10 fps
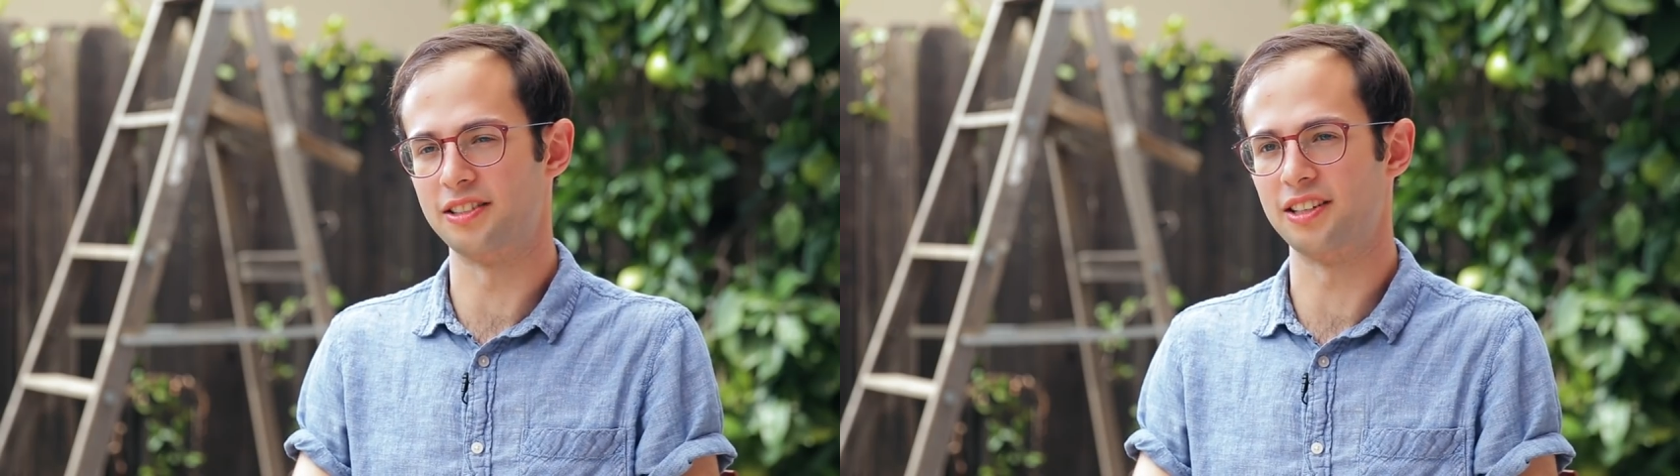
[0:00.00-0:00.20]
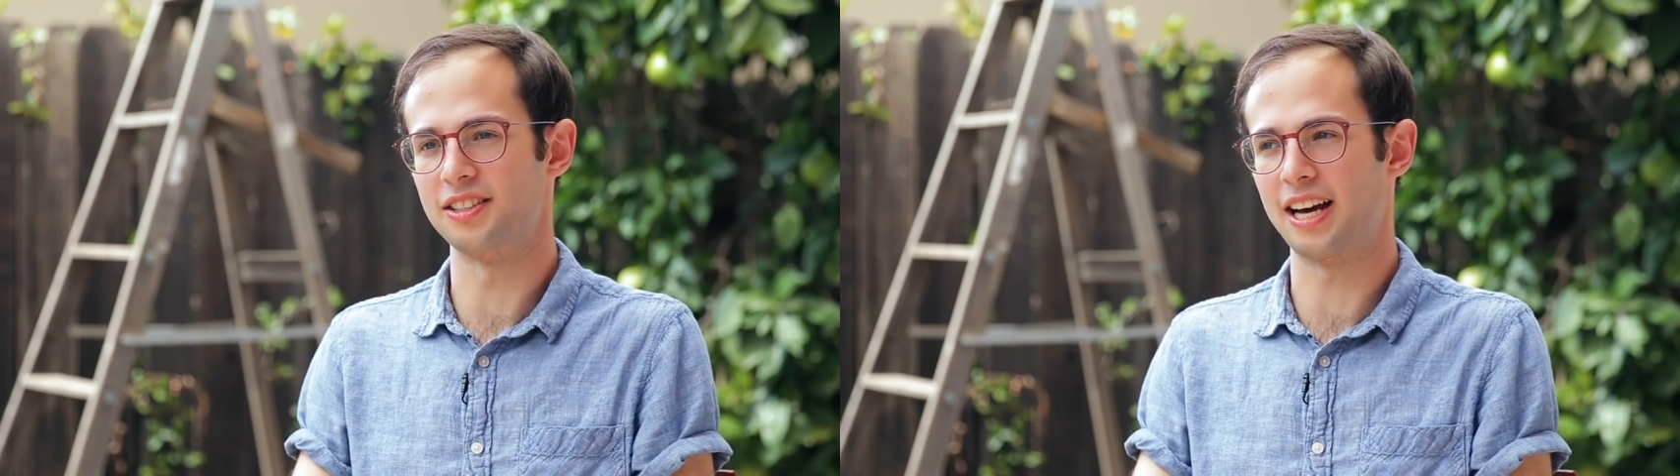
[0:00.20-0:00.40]

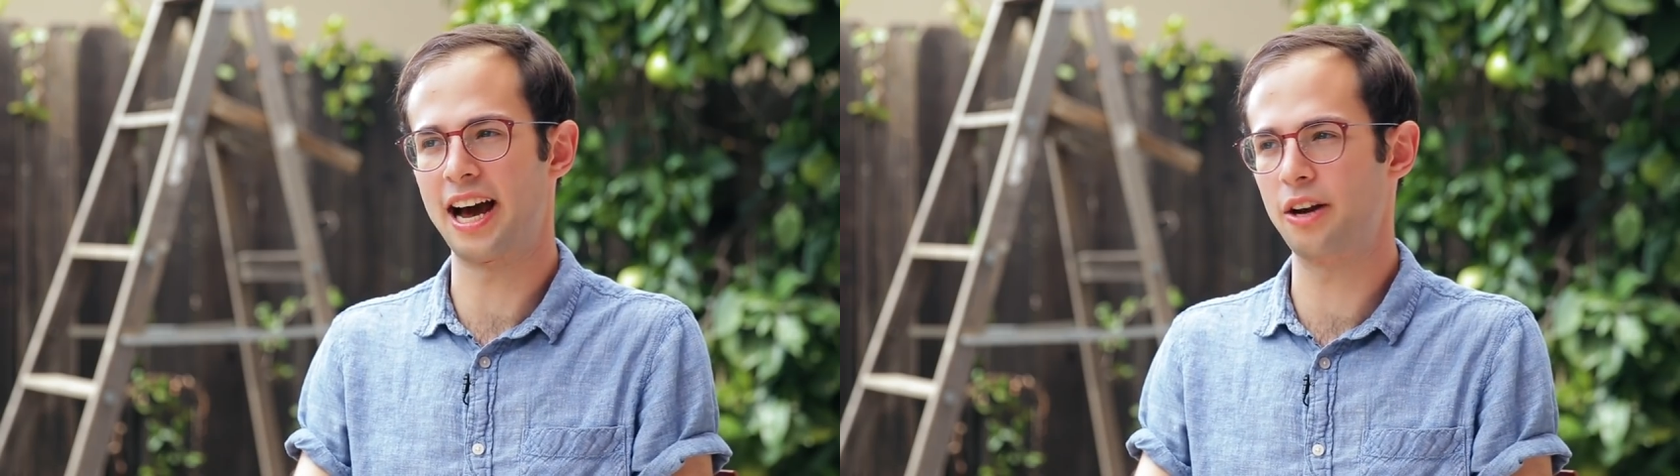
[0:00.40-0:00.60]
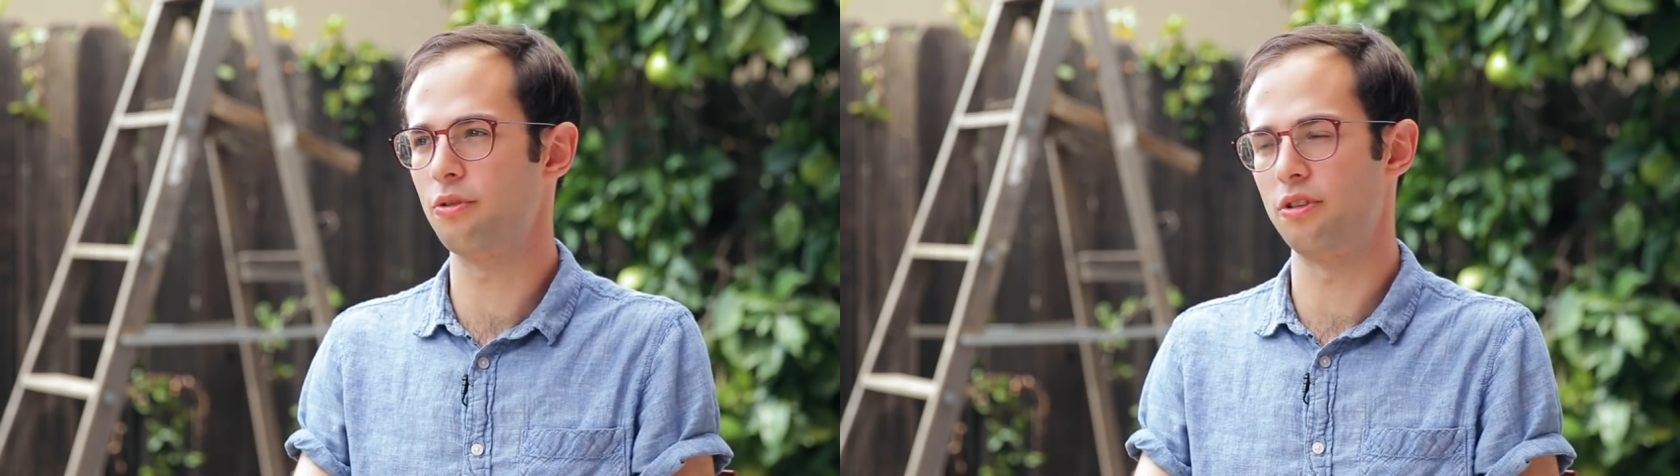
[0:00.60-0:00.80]
is because
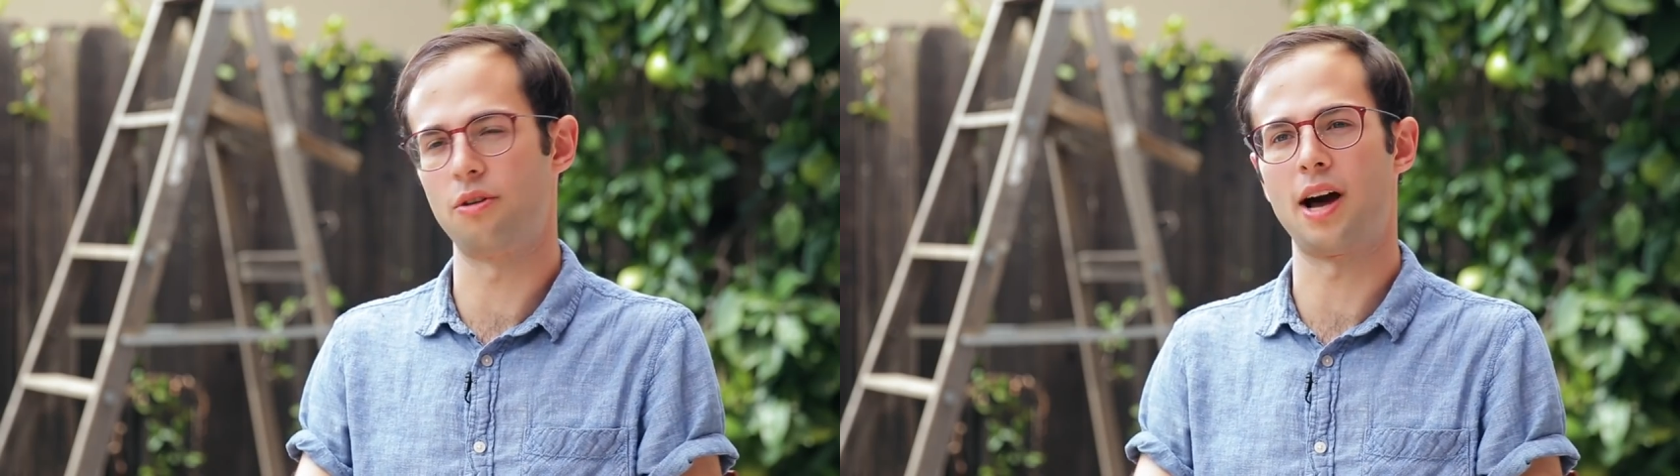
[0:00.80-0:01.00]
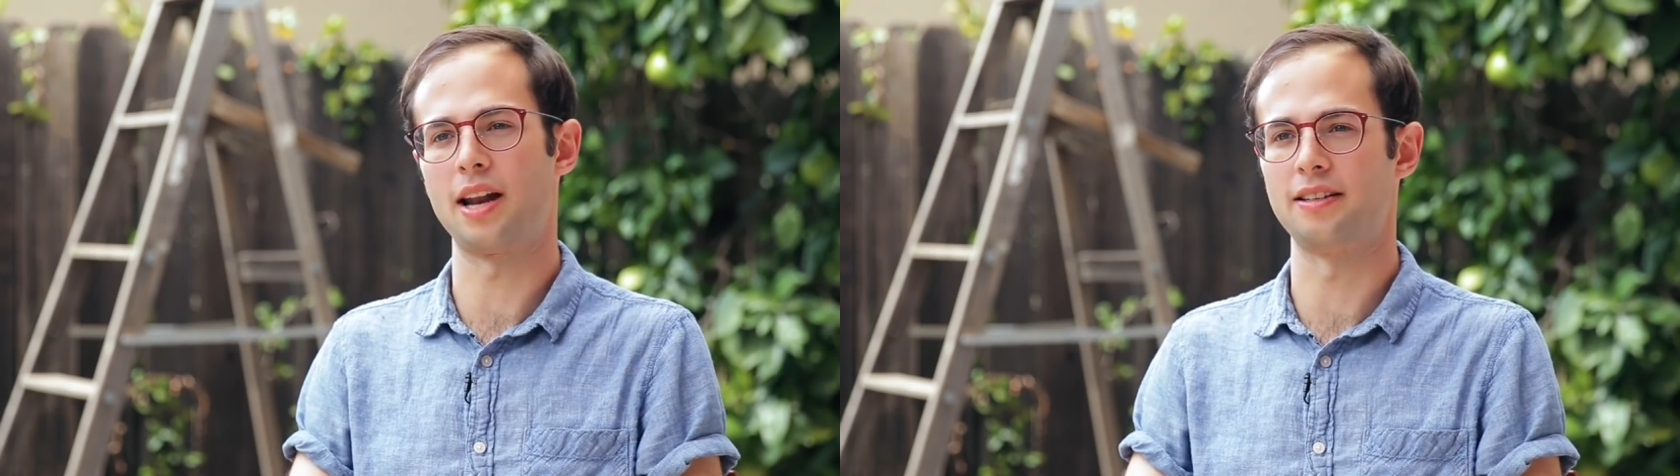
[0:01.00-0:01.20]
I don't
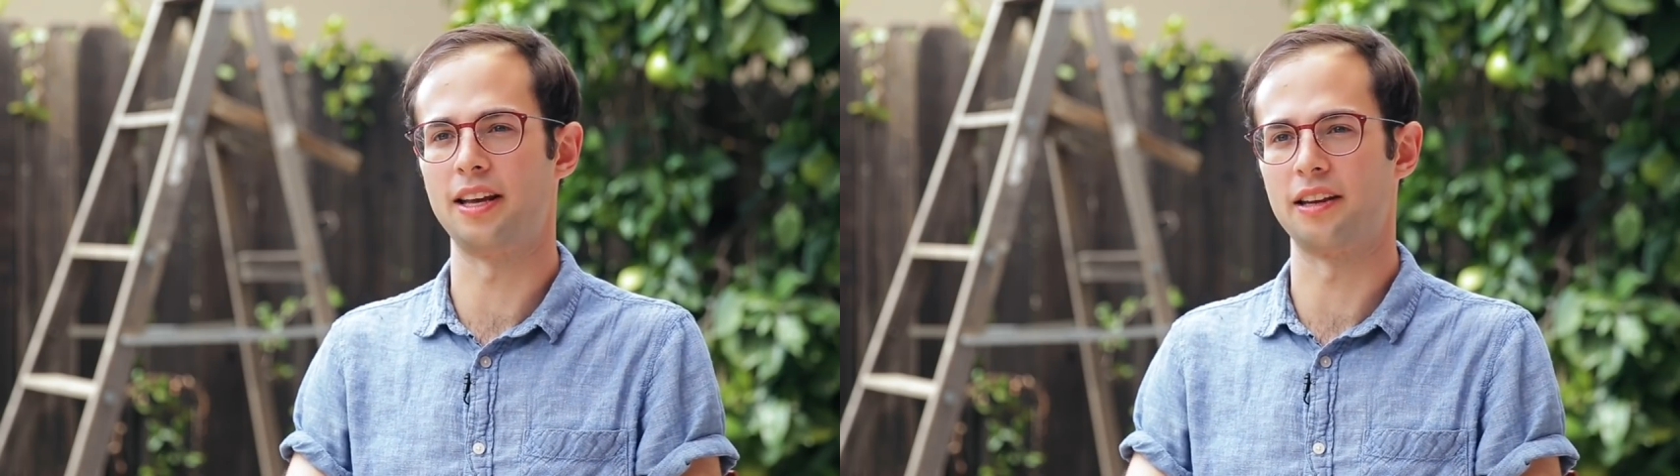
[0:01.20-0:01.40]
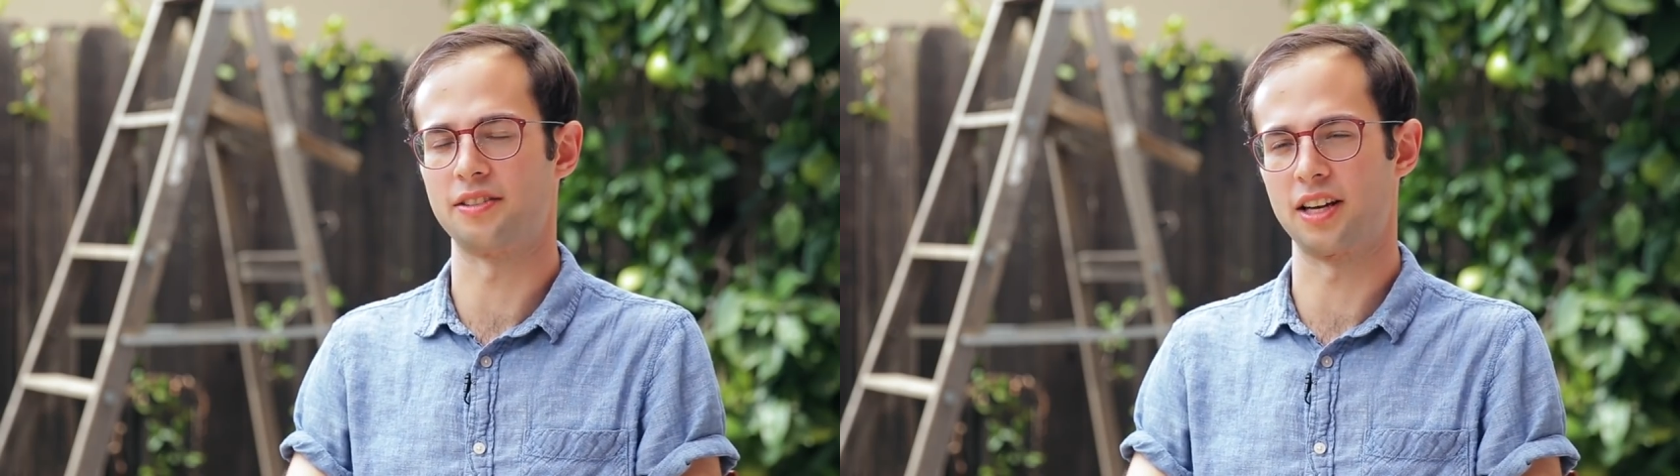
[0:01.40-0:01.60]
know how to
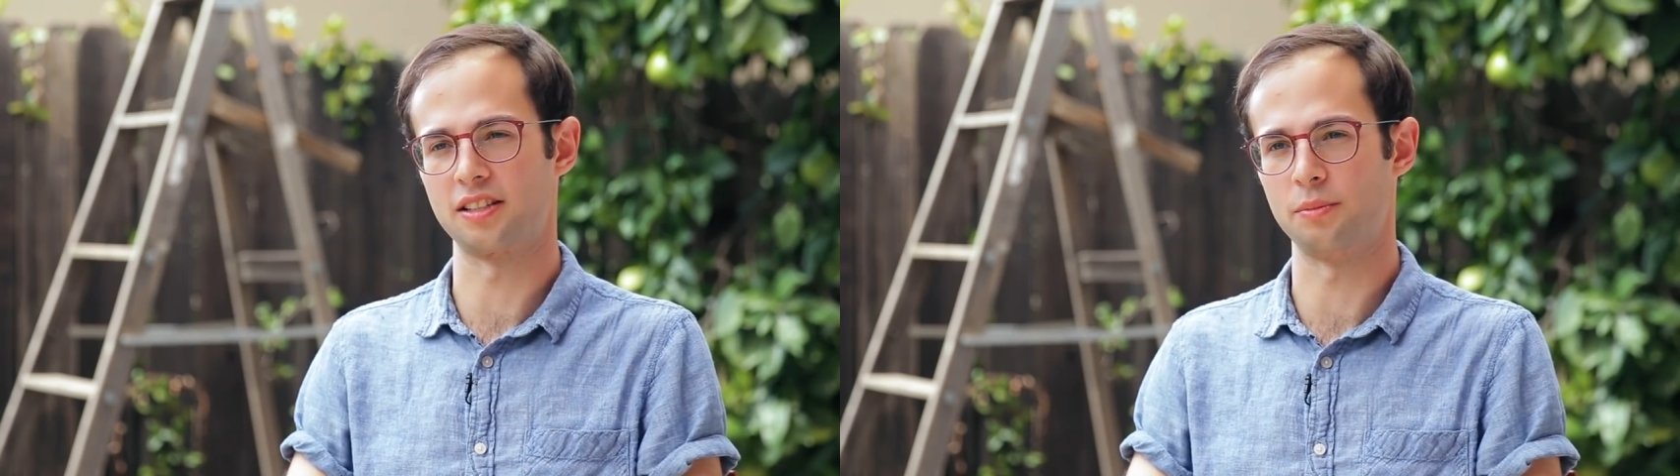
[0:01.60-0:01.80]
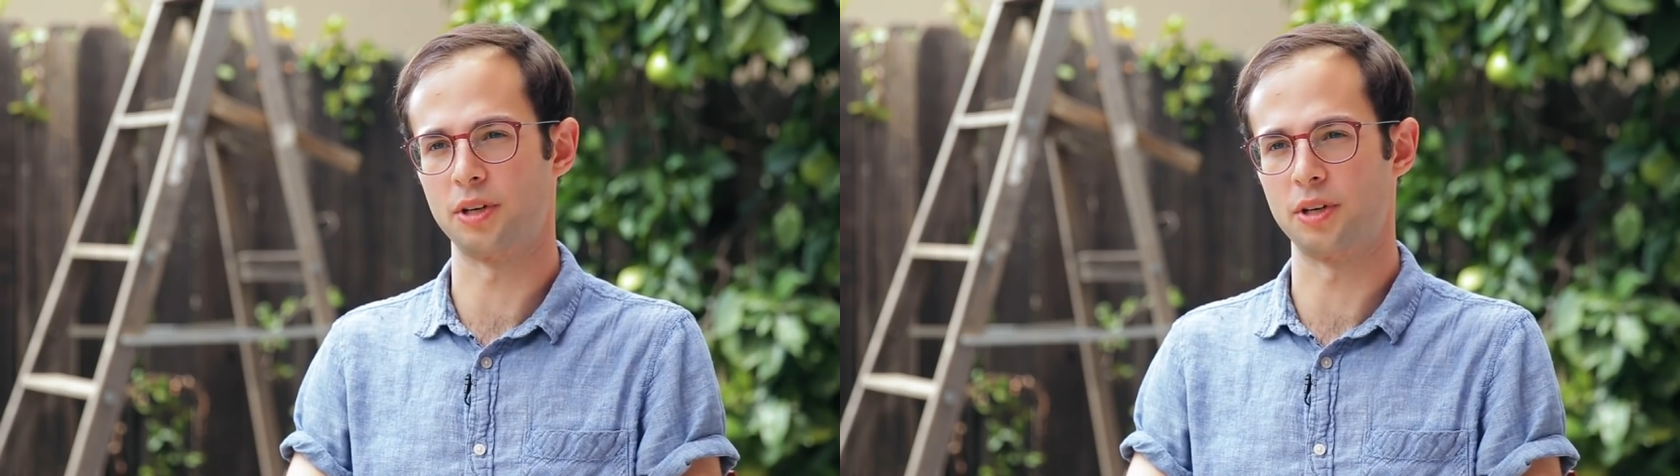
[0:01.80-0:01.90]
take a sexy